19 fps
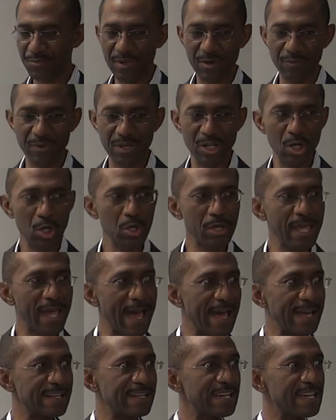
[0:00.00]
what we look
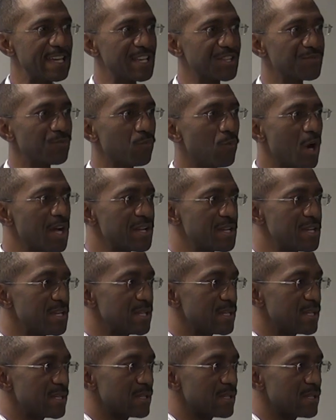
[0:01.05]
at is what